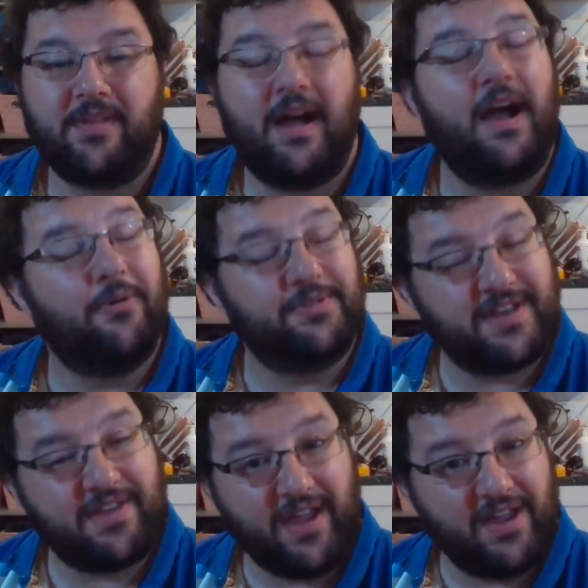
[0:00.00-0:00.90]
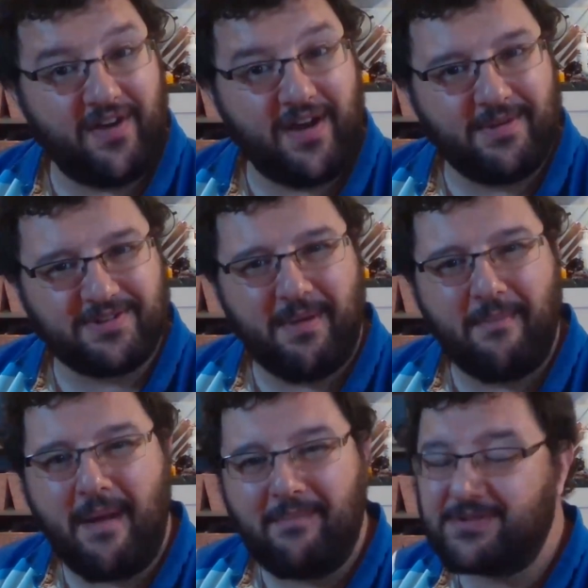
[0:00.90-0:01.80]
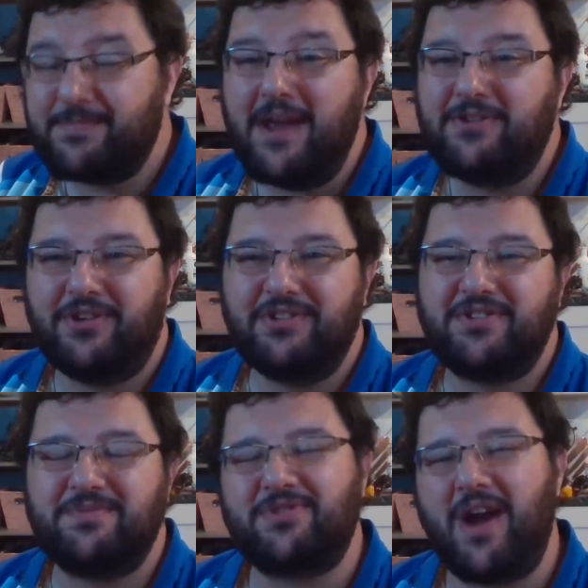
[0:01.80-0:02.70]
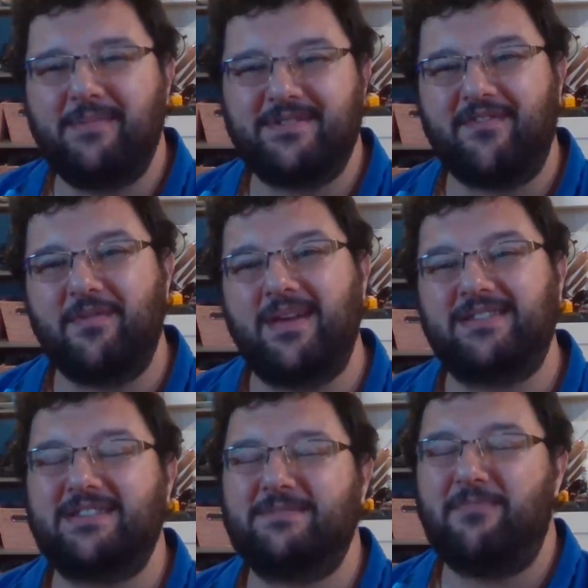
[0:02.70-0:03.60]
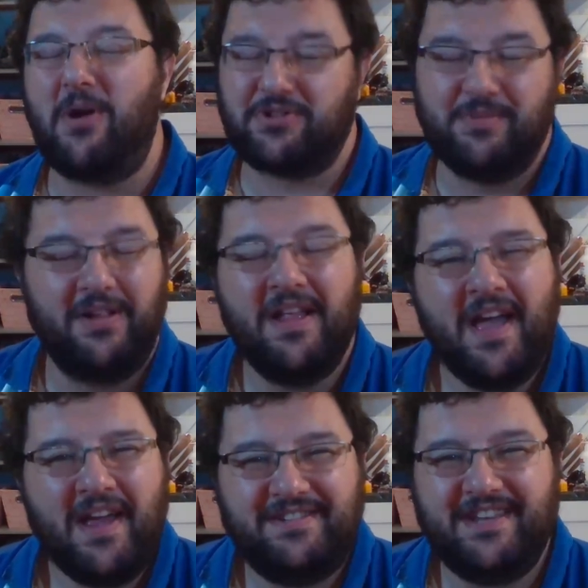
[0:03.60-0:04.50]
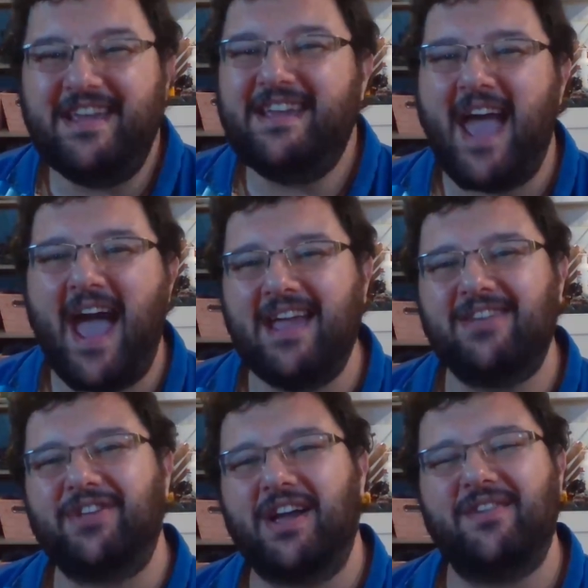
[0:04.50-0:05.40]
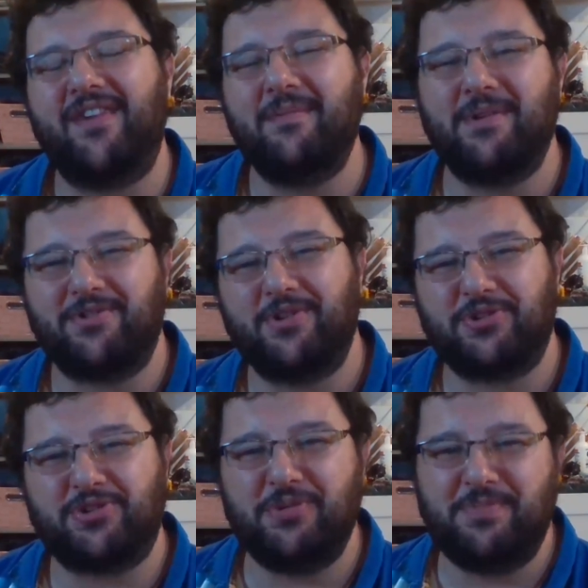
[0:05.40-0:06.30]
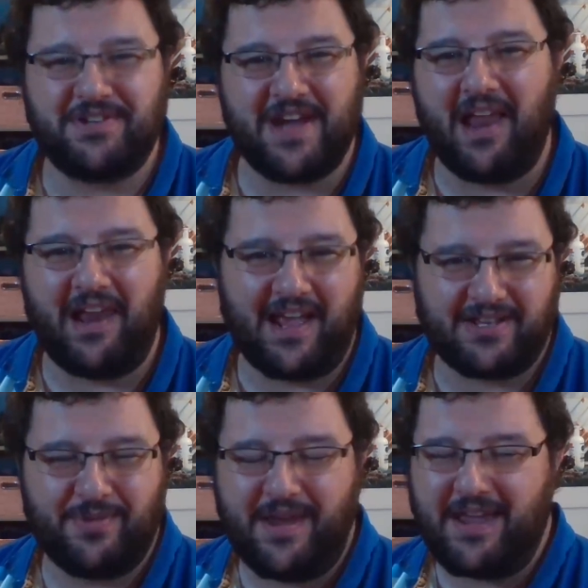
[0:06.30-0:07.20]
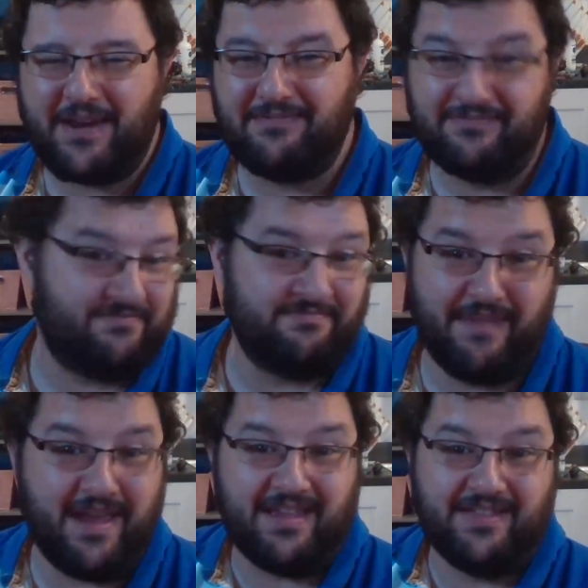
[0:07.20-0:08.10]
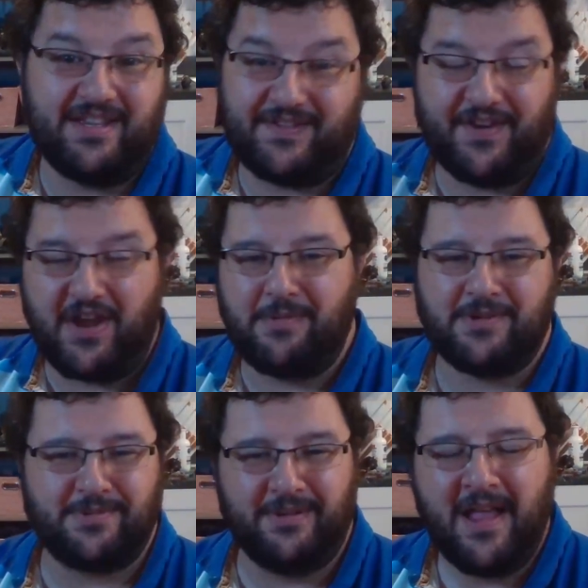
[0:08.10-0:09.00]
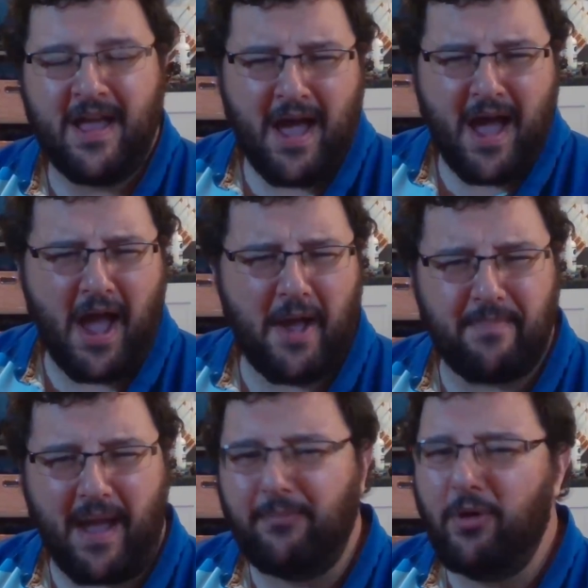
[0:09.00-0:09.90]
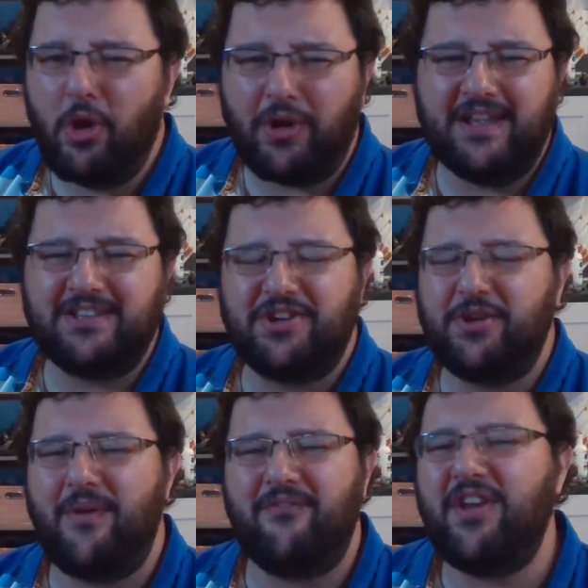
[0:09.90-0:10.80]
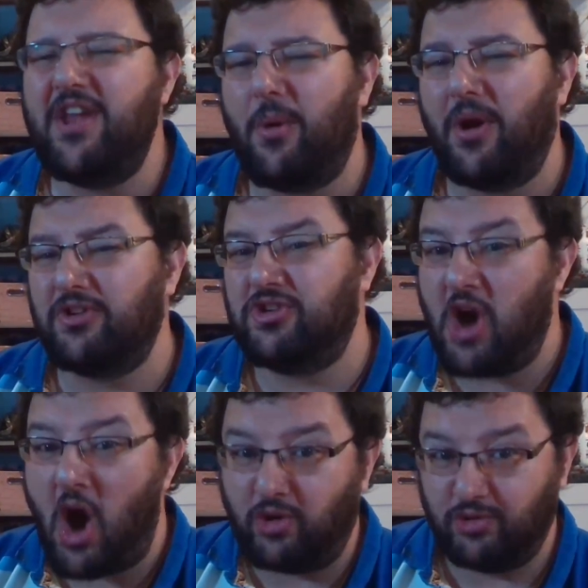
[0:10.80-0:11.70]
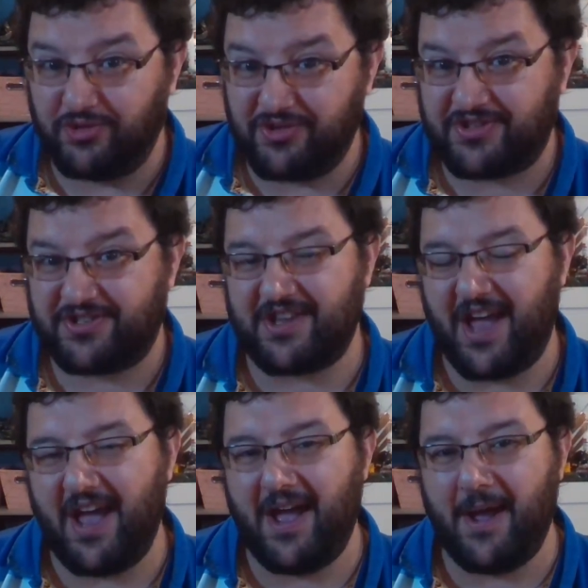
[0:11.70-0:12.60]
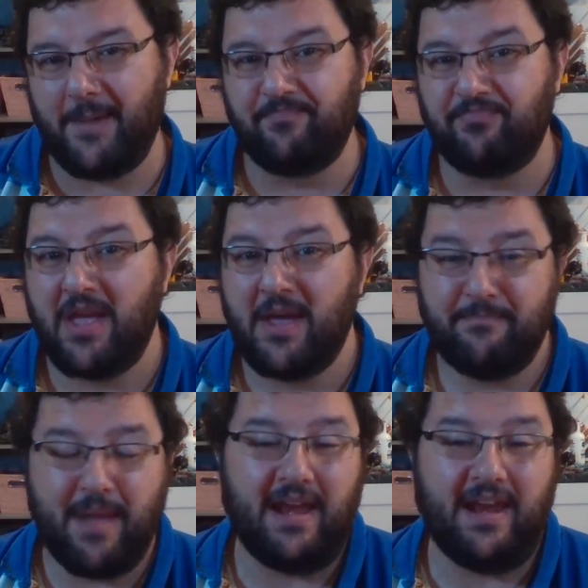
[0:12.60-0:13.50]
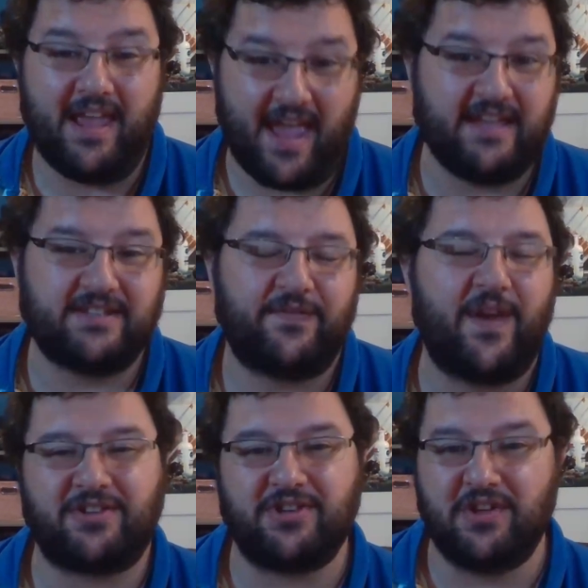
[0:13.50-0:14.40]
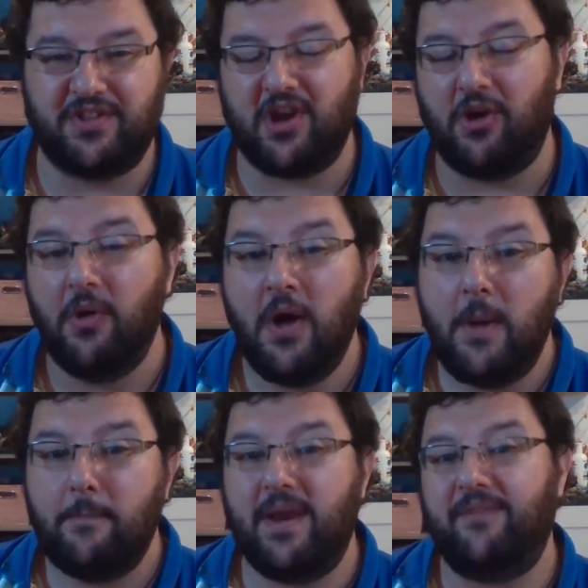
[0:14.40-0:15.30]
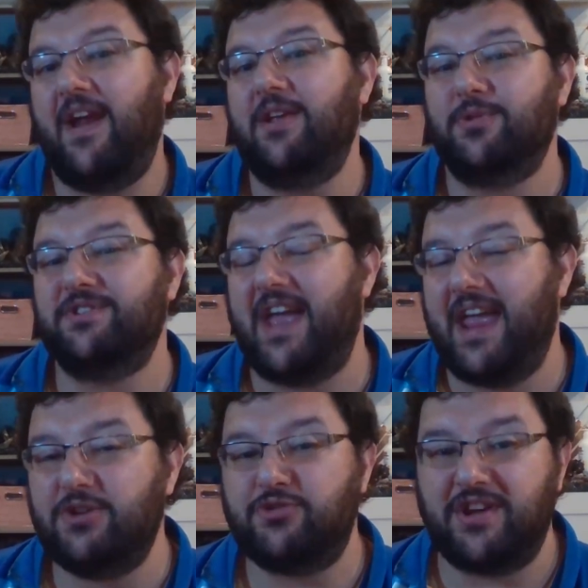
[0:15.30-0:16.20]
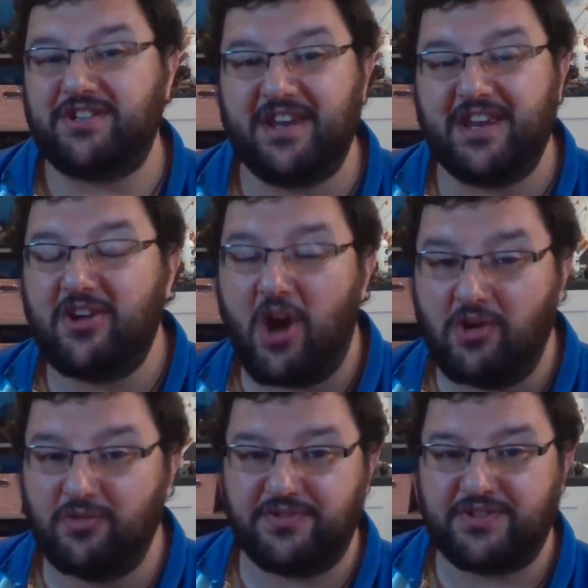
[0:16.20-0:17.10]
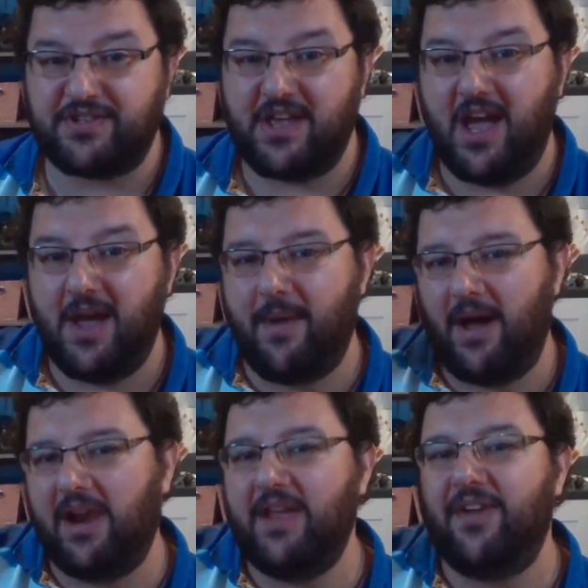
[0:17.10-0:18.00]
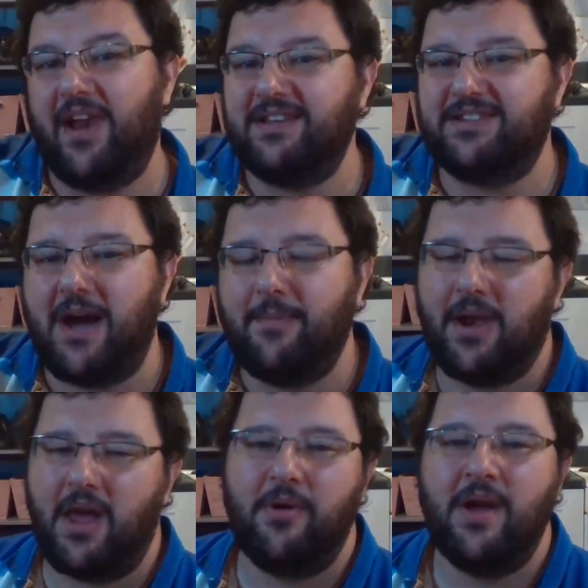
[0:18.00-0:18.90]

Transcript: I want to say thank you very much to my members, Patreon, subscribers, everyone who makes this possible. DK, thank you very much for your super chat last week and making this video possible. I'm looking to do a video on cults. Mainly is Flat Earth a cult? But if anyone's interested in cults, I'll leave a link down below.